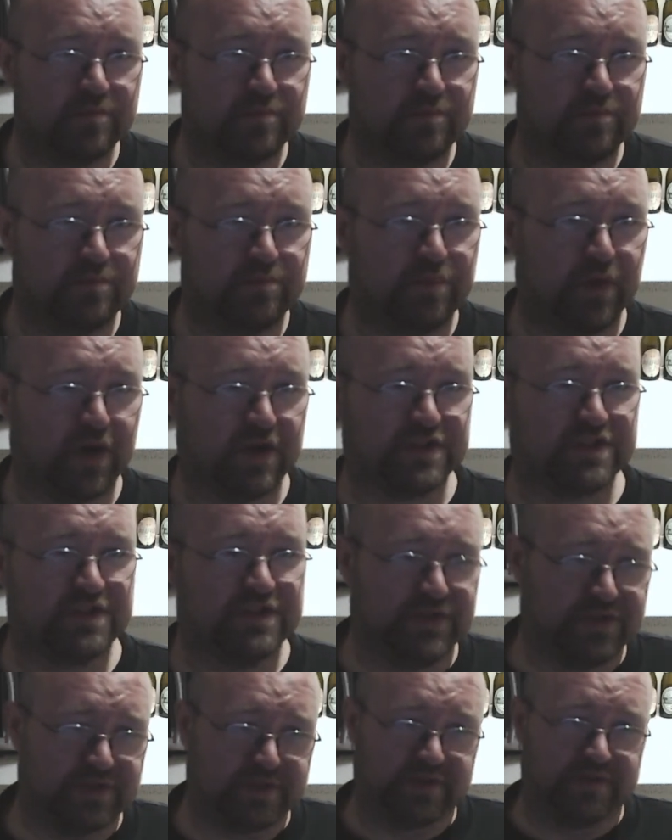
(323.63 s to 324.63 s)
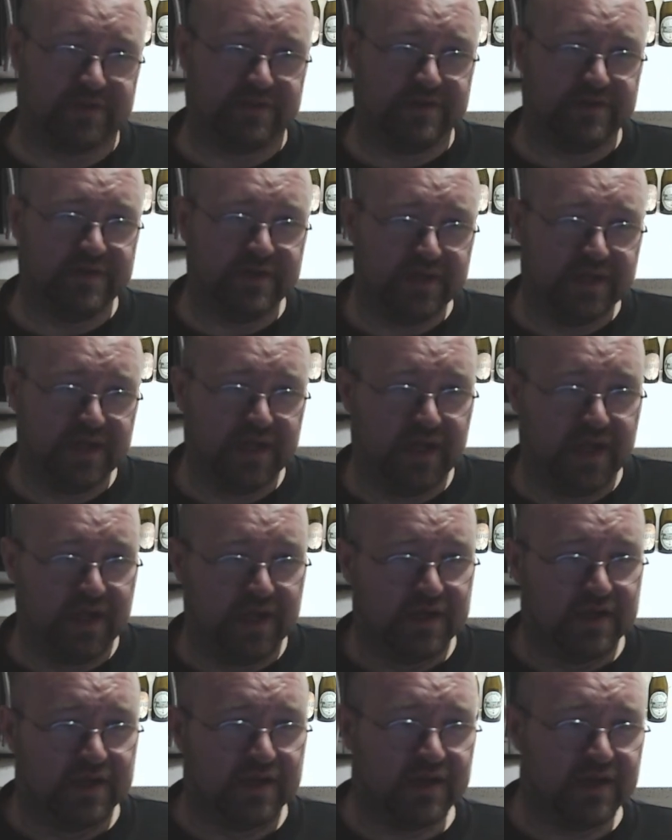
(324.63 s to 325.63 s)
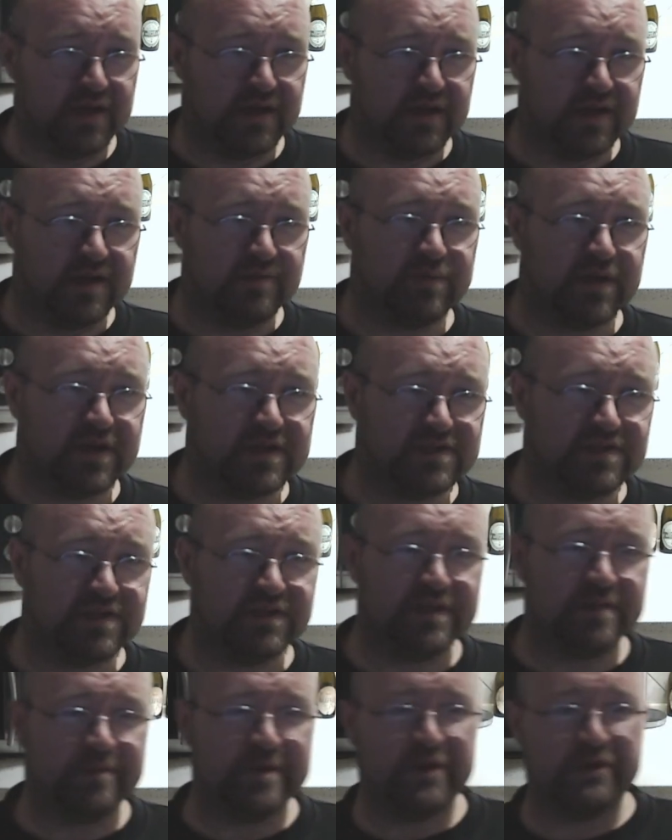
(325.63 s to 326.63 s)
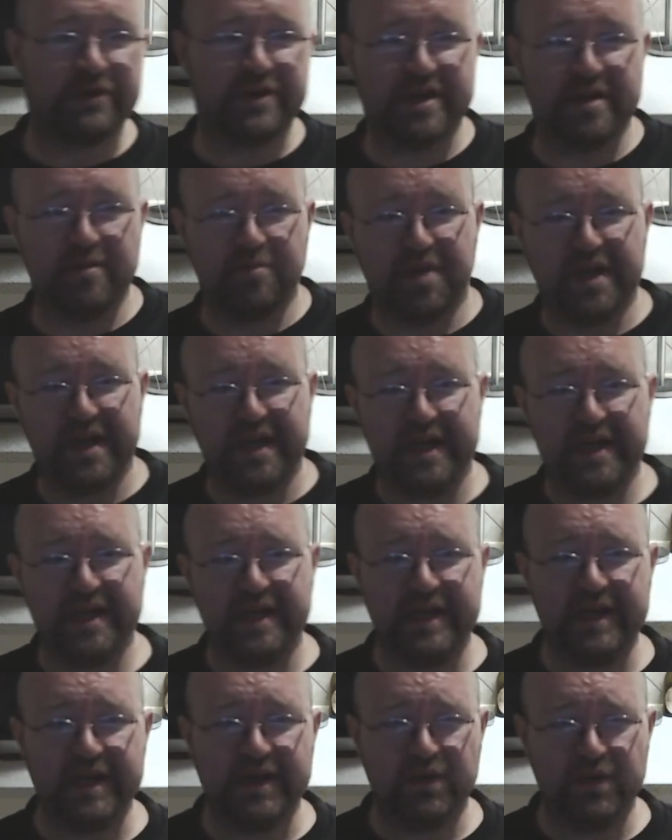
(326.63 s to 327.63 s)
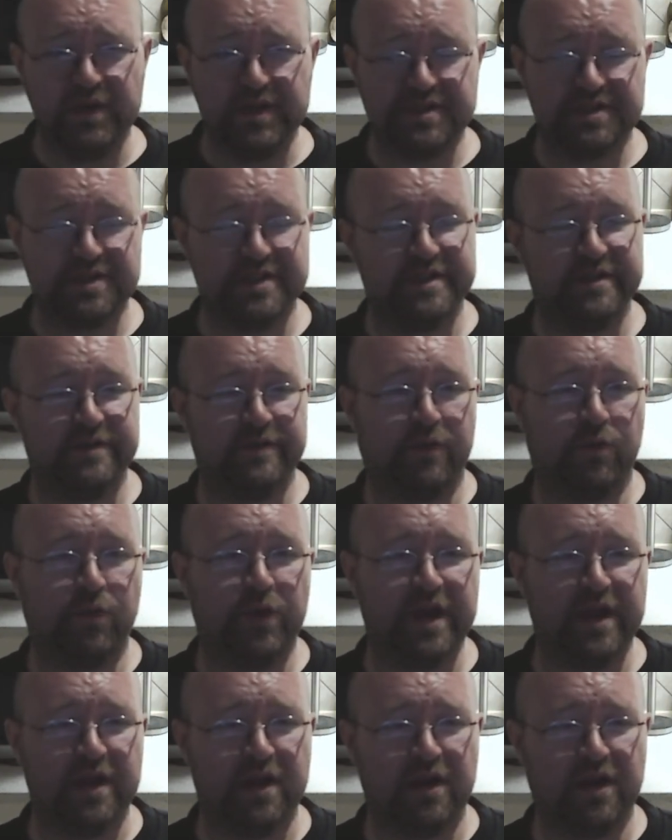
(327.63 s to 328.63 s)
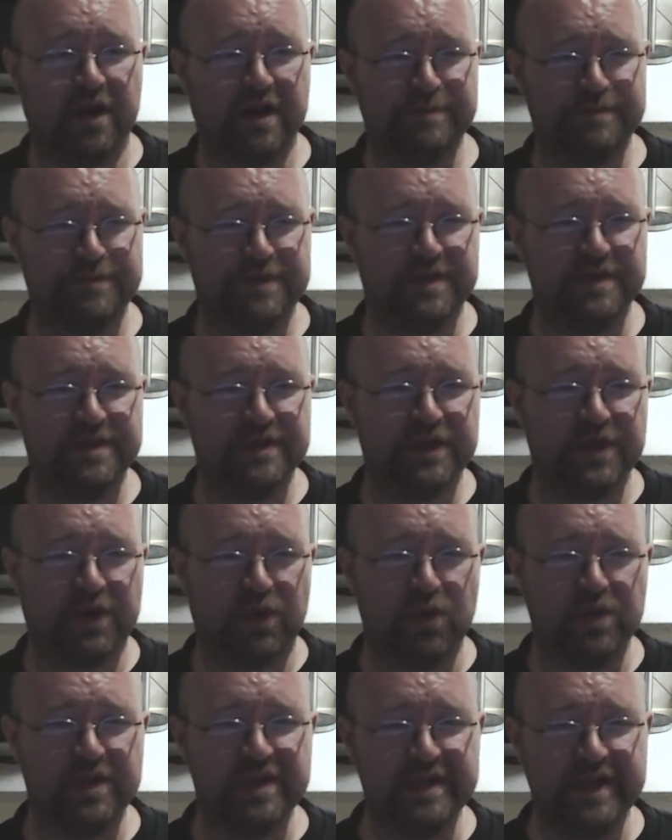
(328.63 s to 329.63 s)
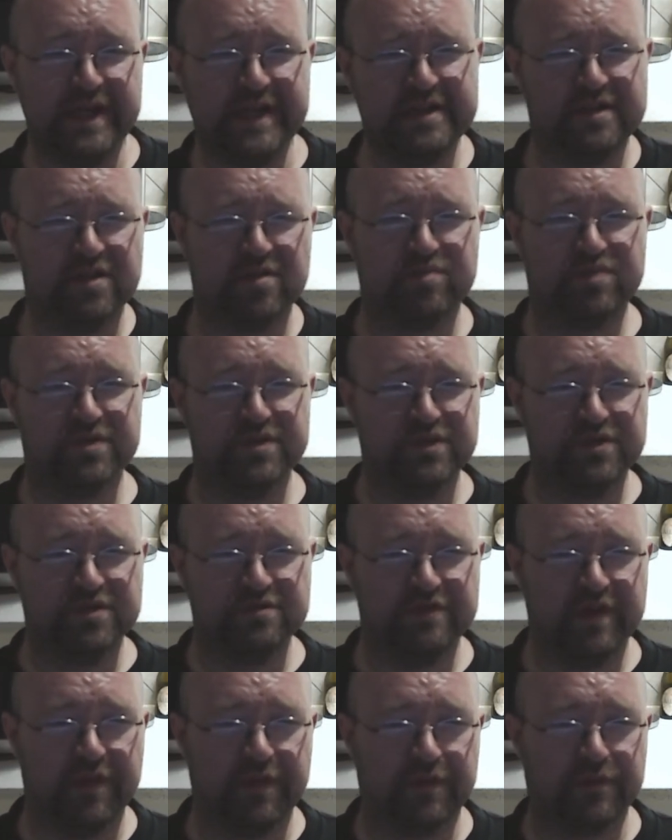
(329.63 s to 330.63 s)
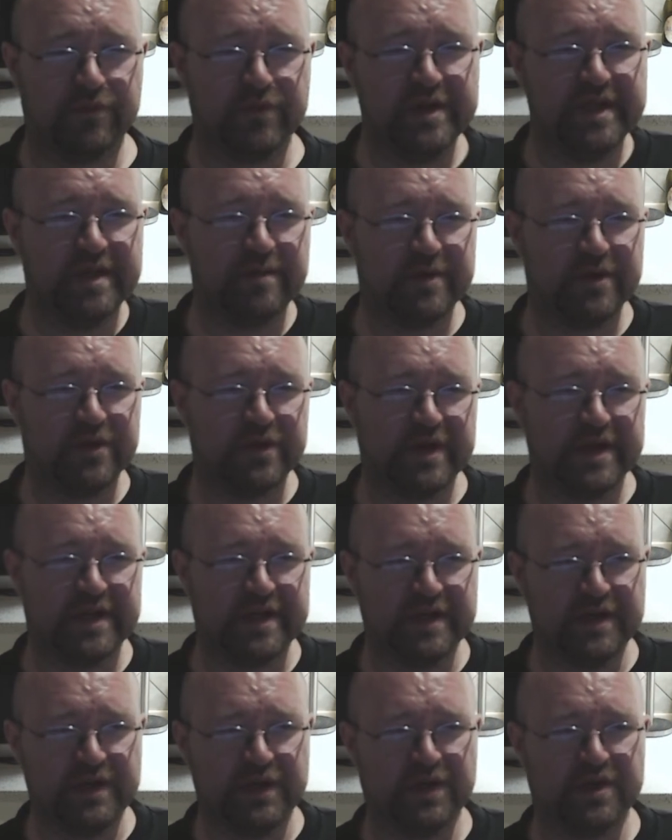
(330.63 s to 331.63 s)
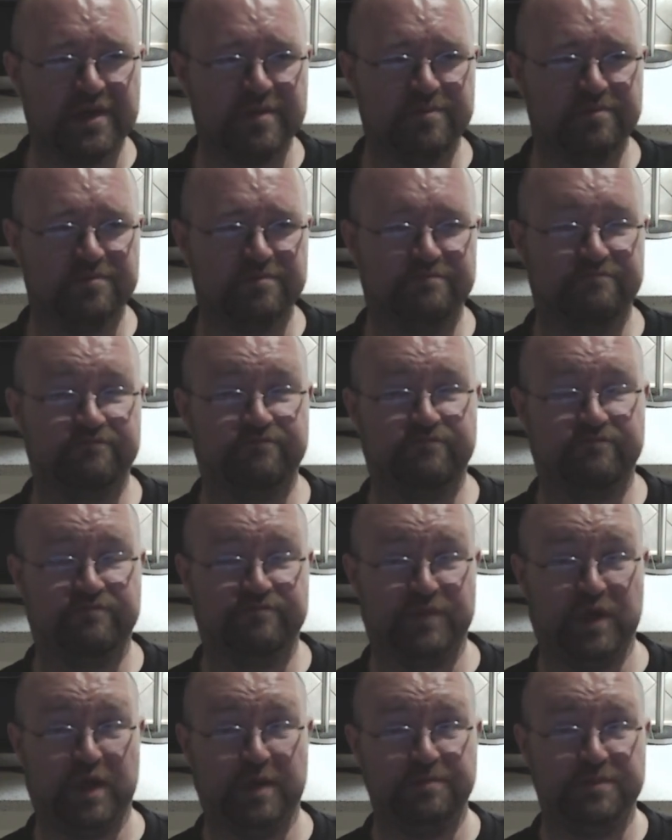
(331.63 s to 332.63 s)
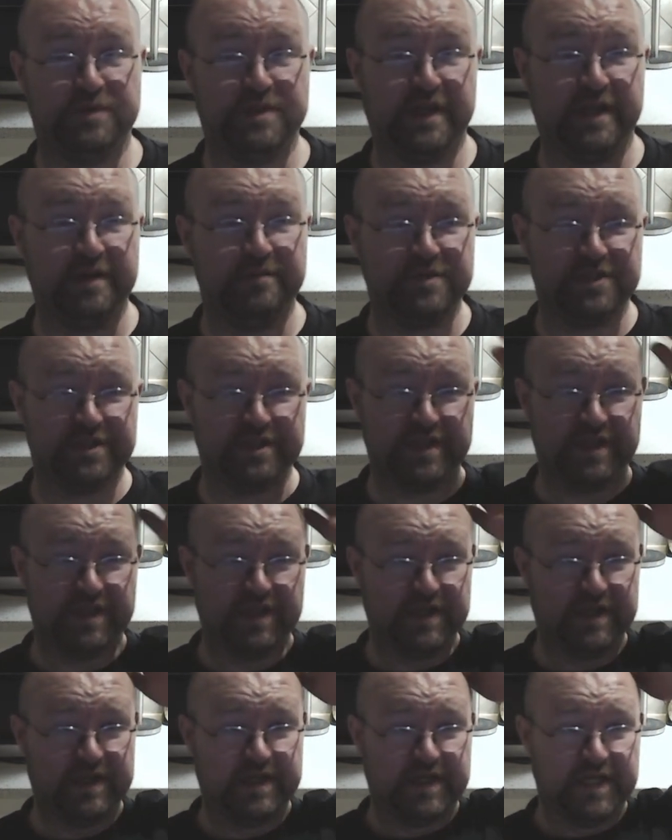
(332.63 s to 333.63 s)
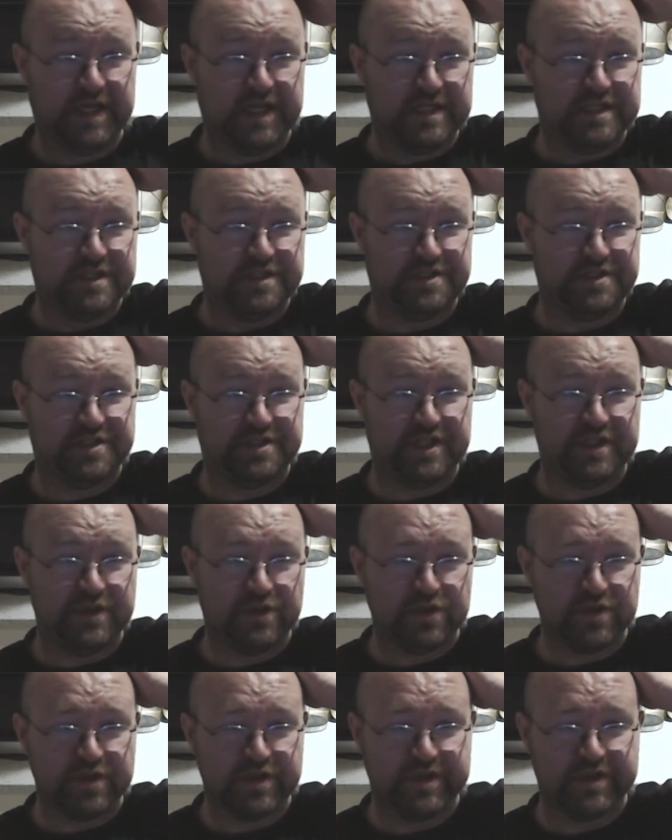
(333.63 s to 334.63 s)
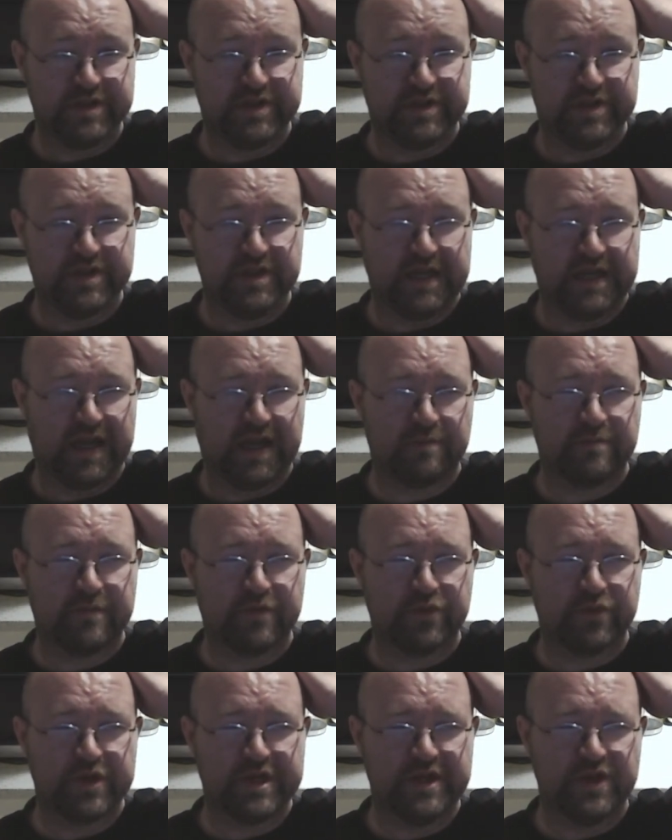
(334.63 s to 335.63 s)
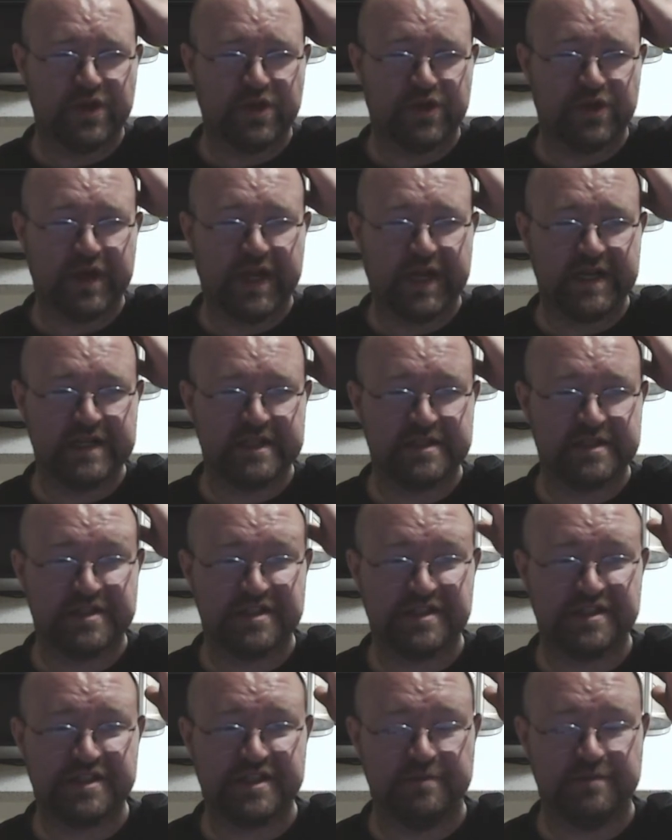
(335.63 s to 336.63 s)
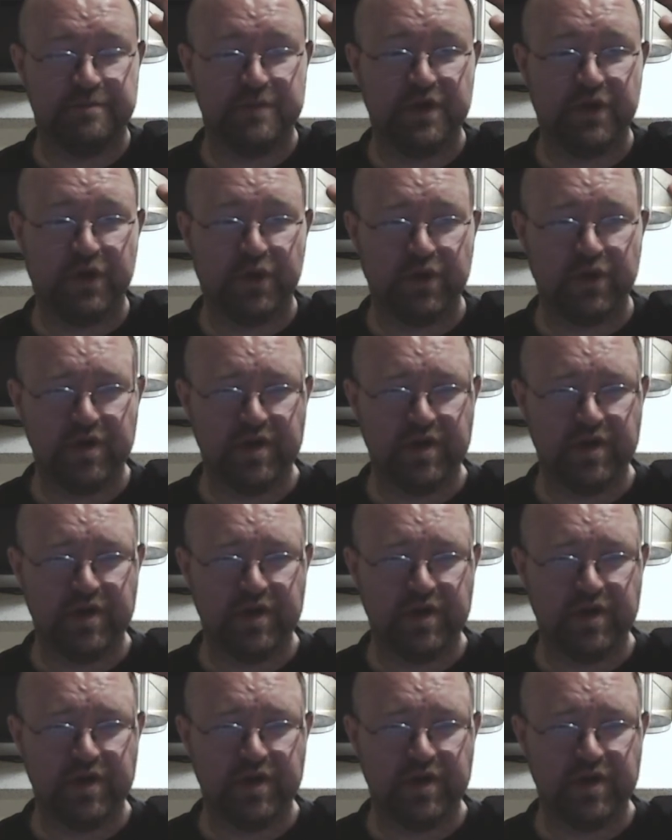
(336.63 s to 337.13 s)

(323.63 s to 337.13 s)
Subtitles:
Boston. Boston American Pale Ale is a well-hopped golden ale brewed with 3 American hop types: Chinook, Amarillo, and Simcoe.